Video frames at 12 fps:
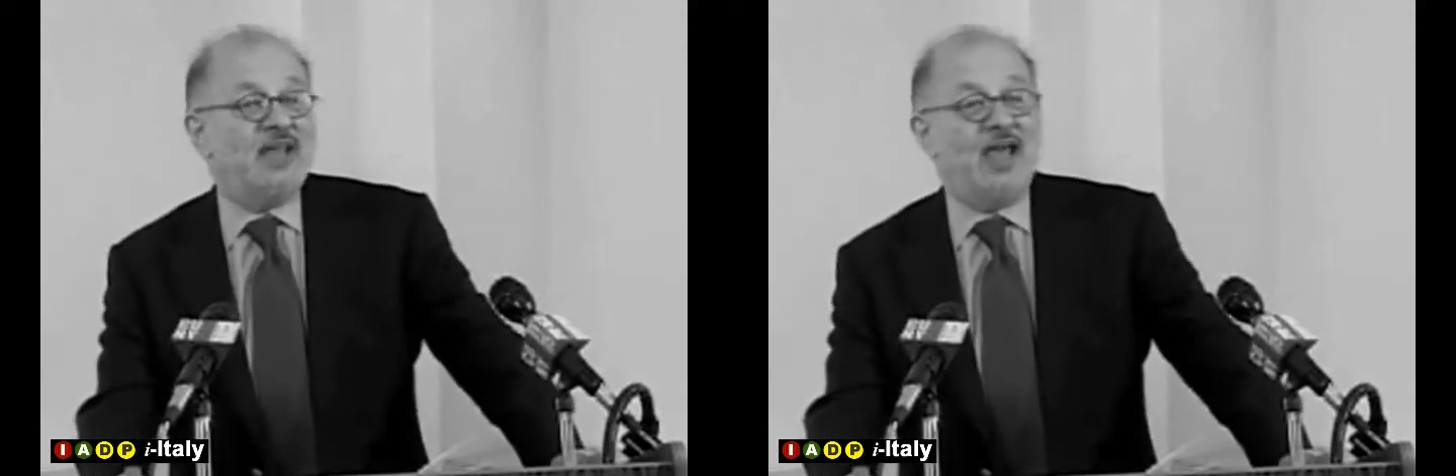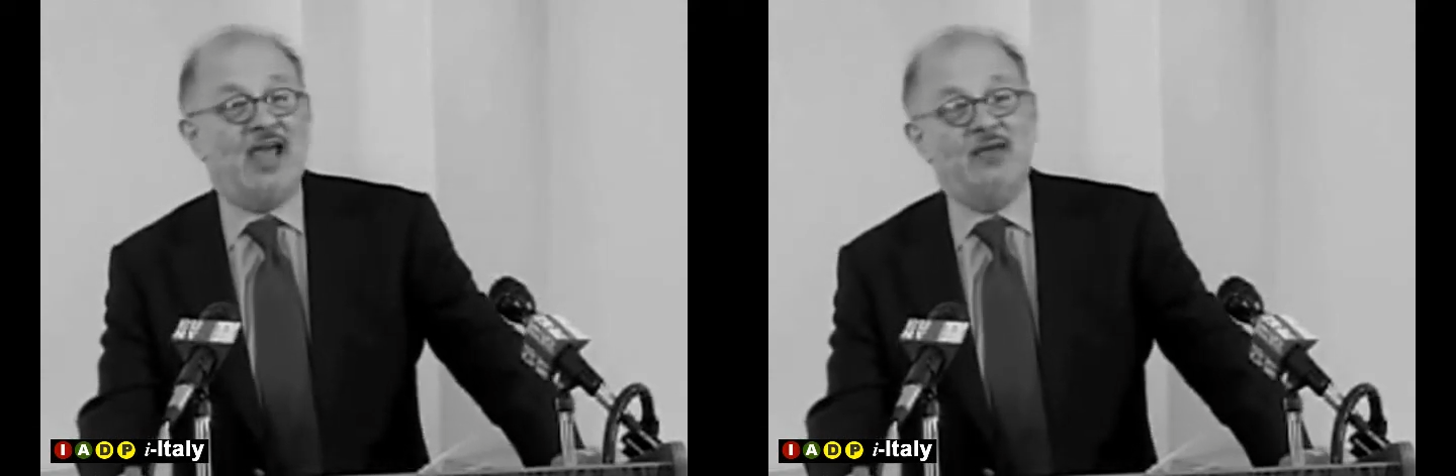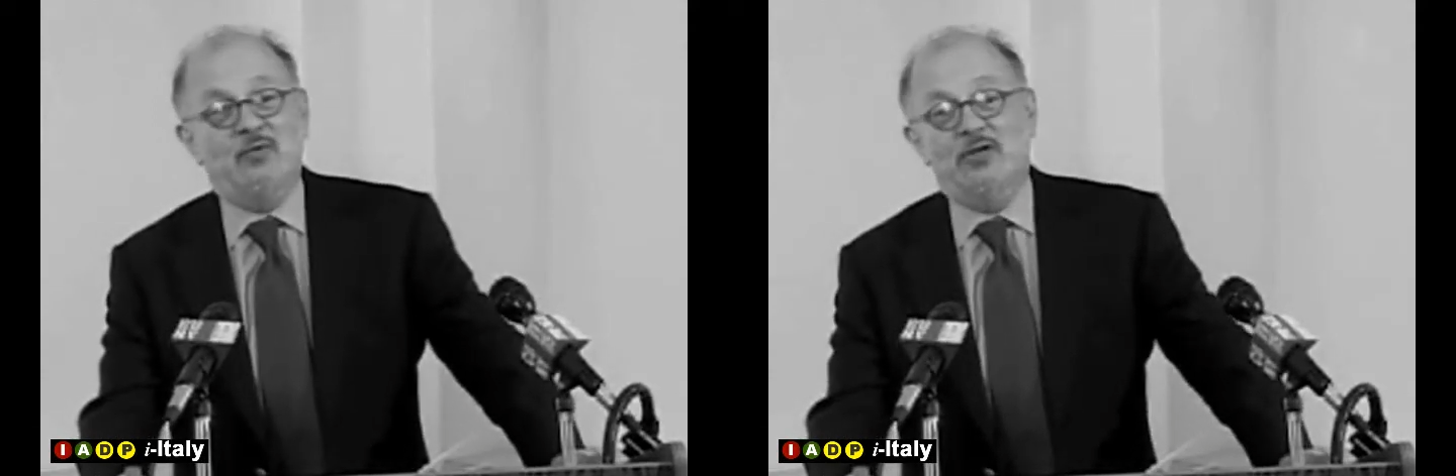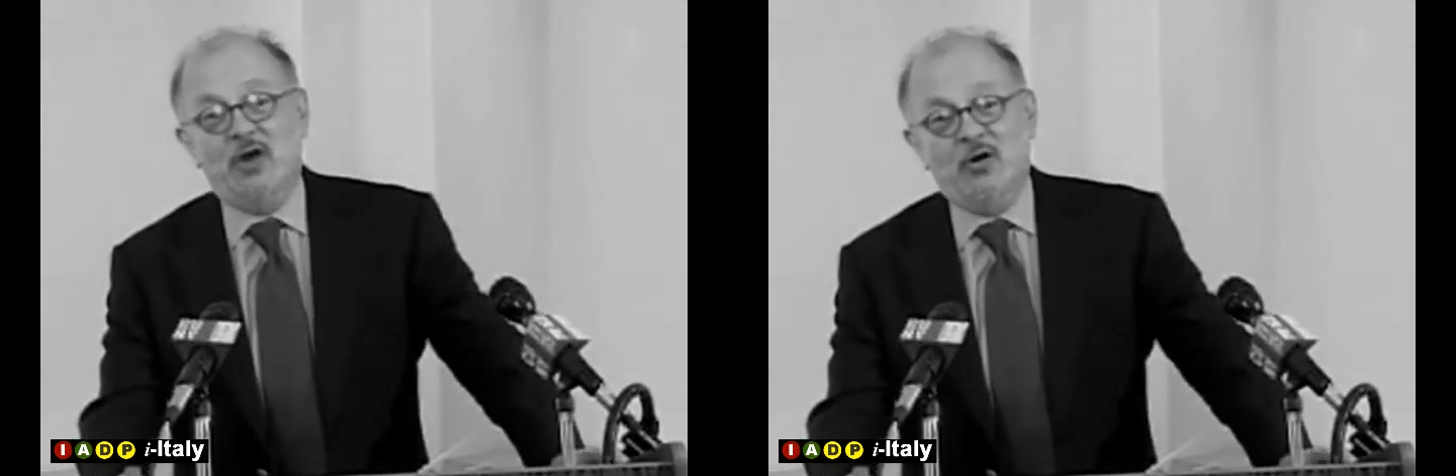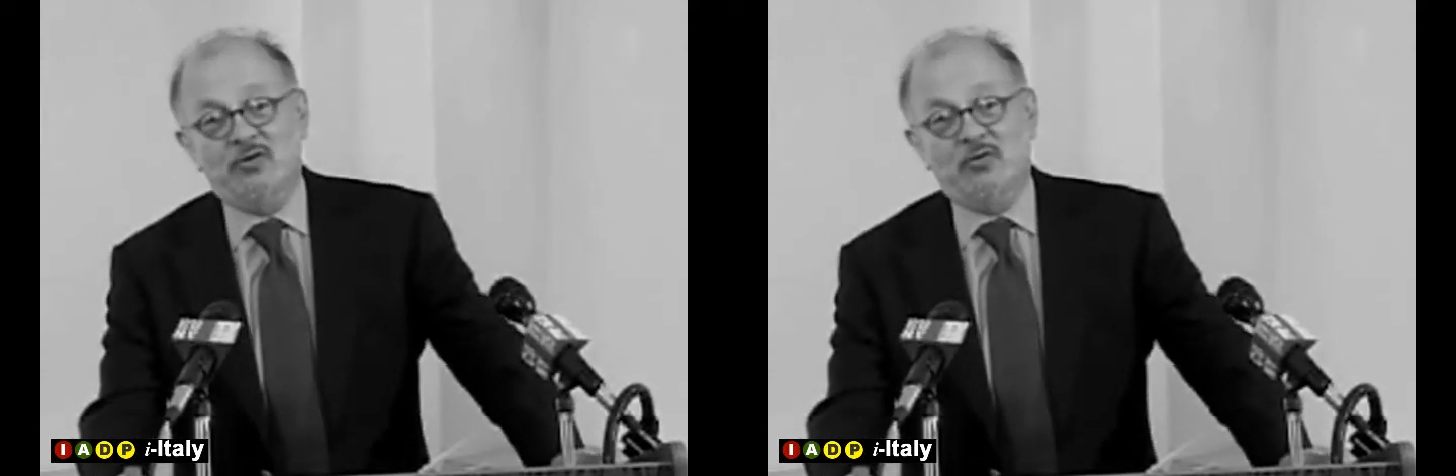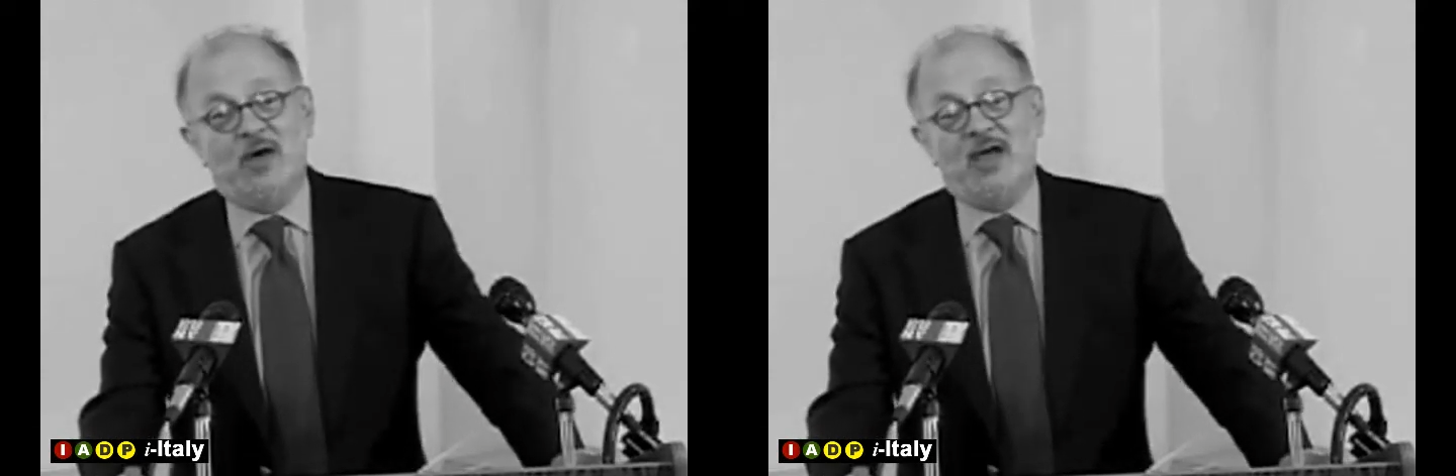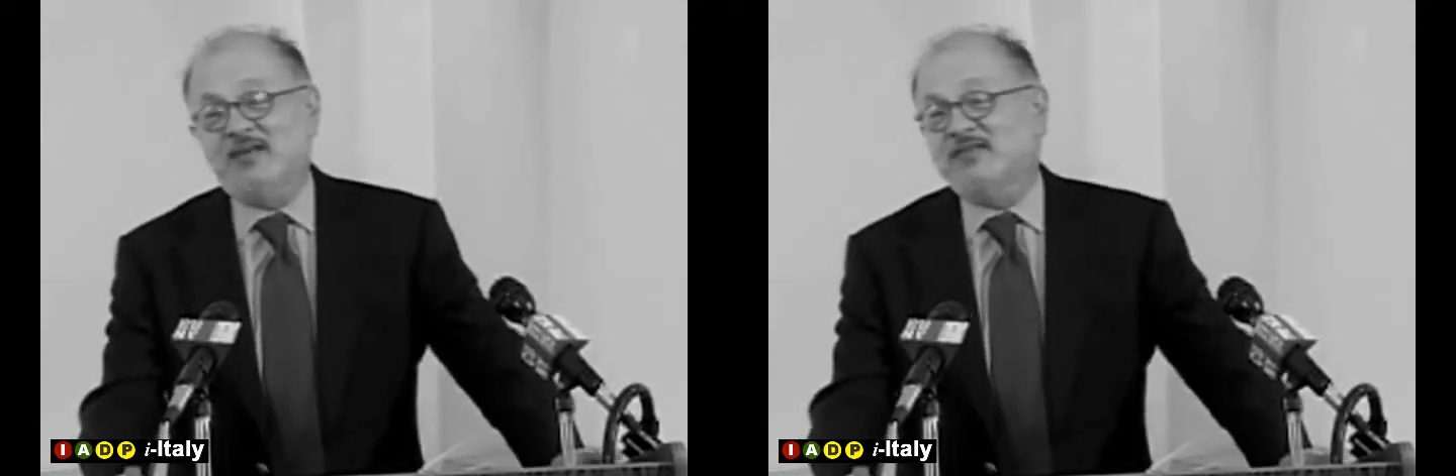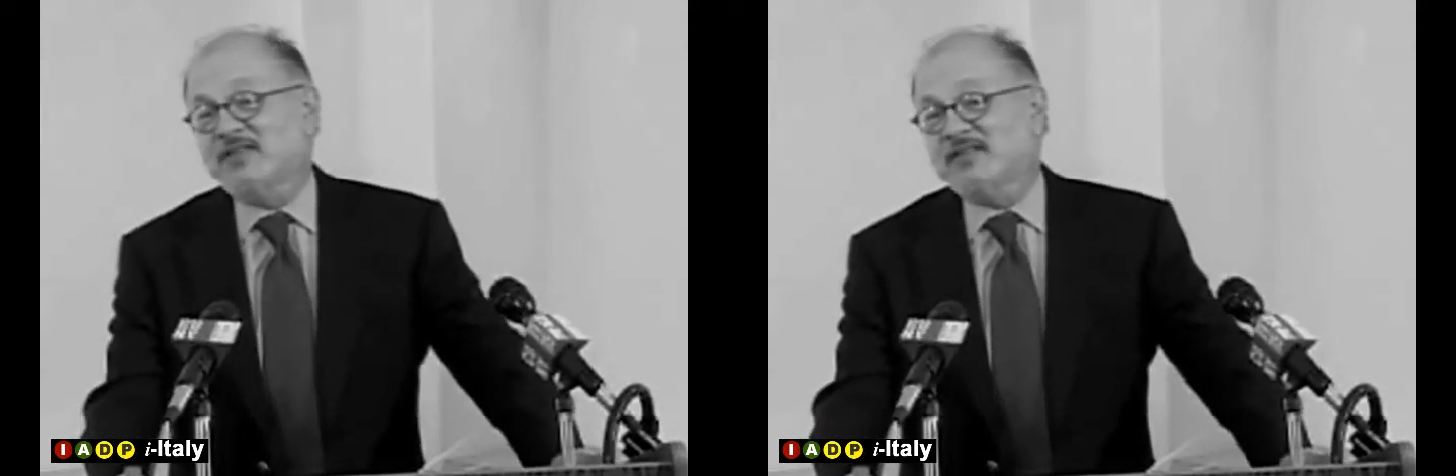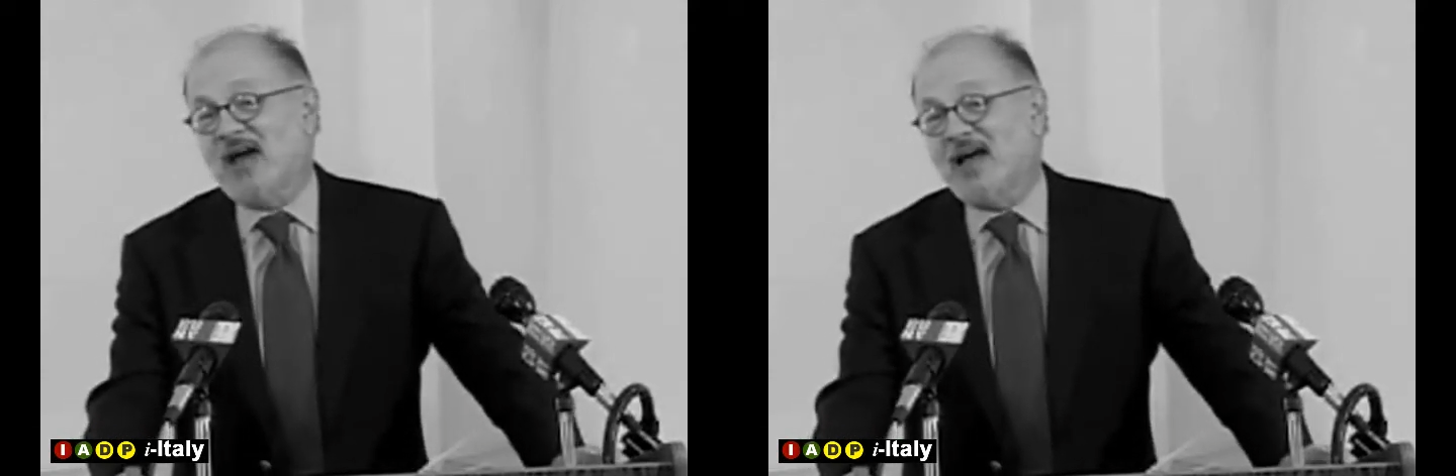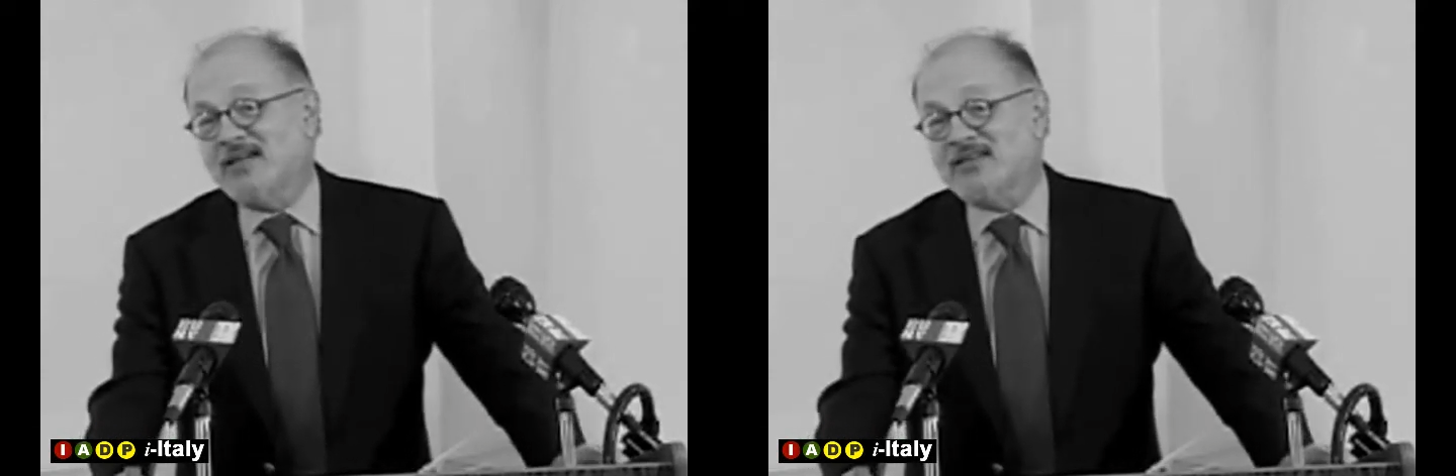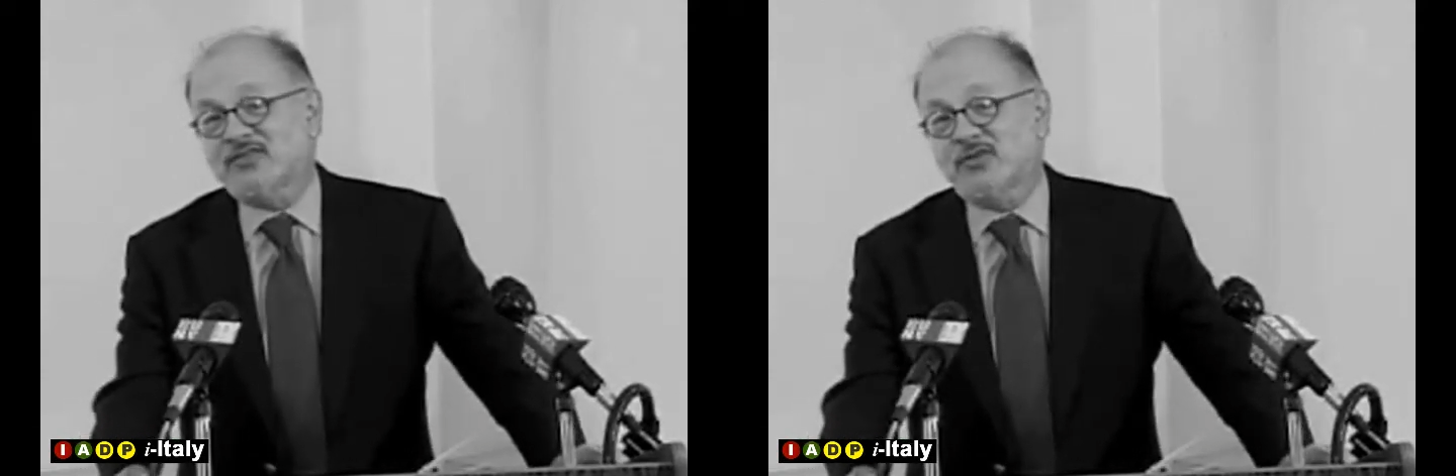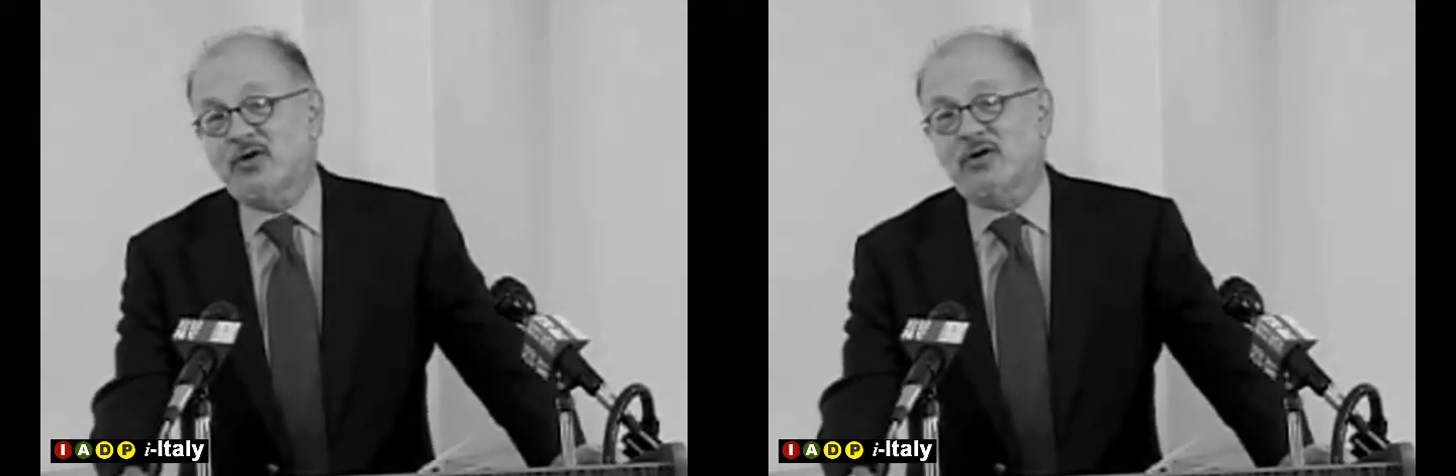Day will go the way of the
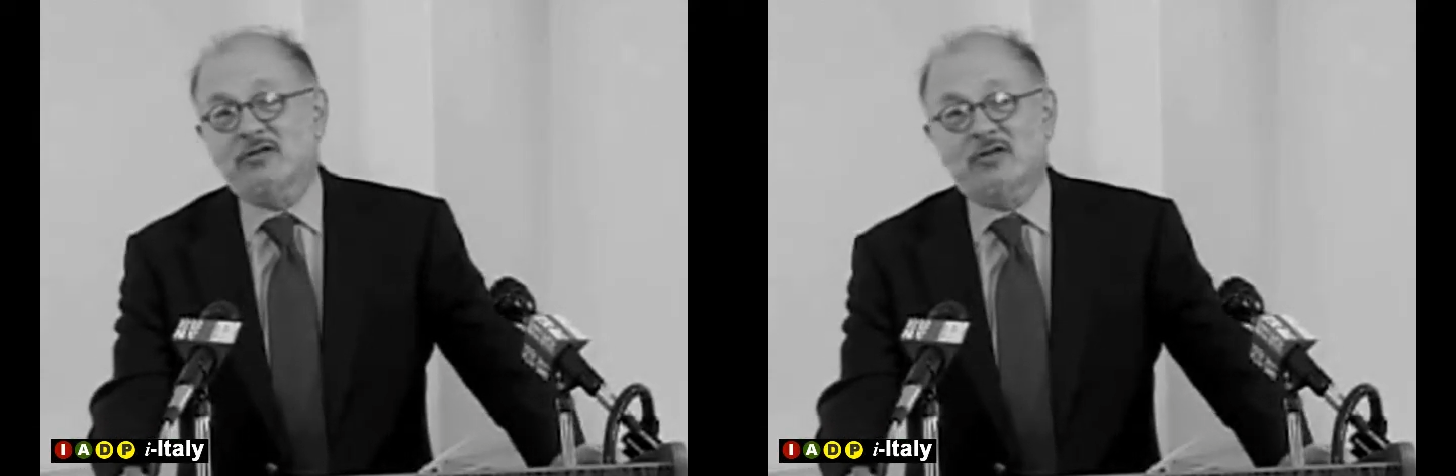dinosaur